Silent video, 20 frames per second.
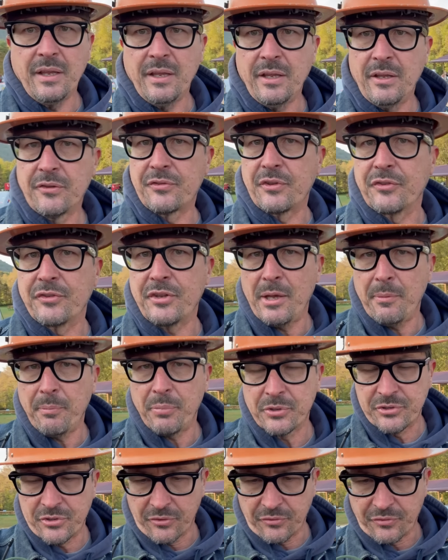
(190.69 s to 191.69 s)
is the
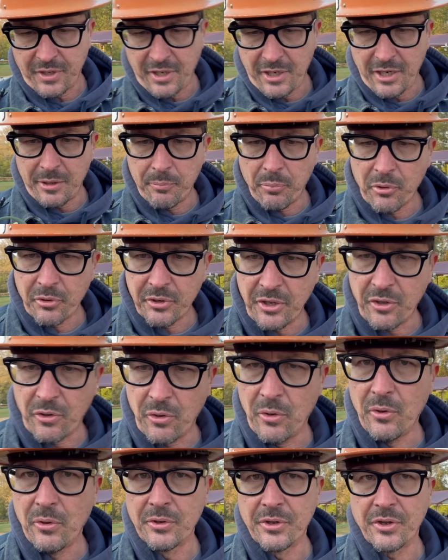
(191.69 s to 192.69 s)
temperature is getting pretty
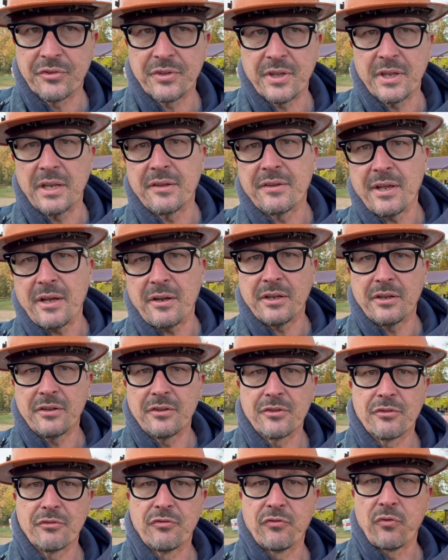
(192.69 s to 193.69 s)
cold. It's getting down
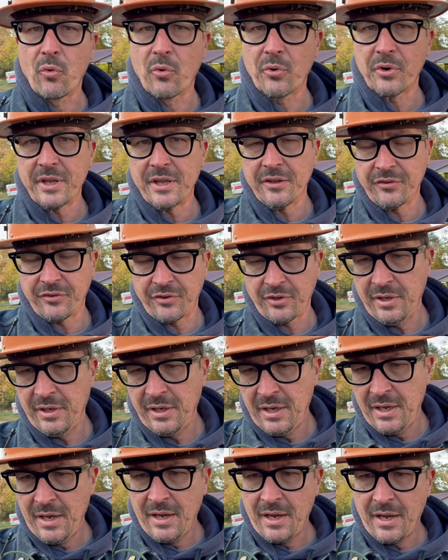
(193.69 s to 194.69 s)
into the 40s
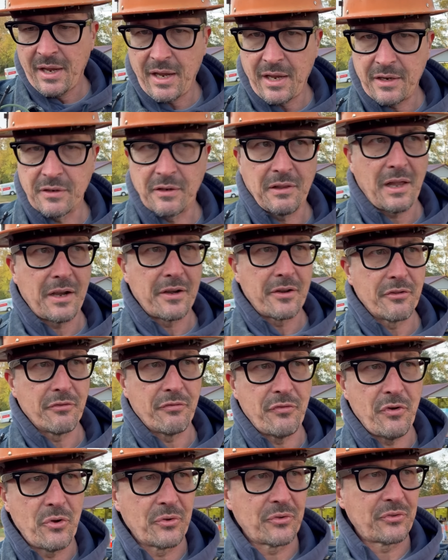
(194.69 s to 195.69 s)
and a lot of the
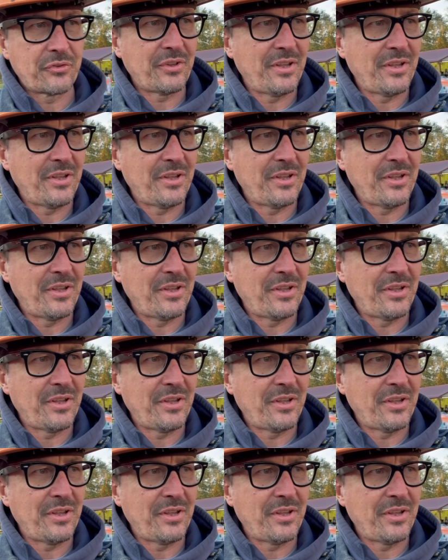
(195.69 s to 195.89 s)
folks,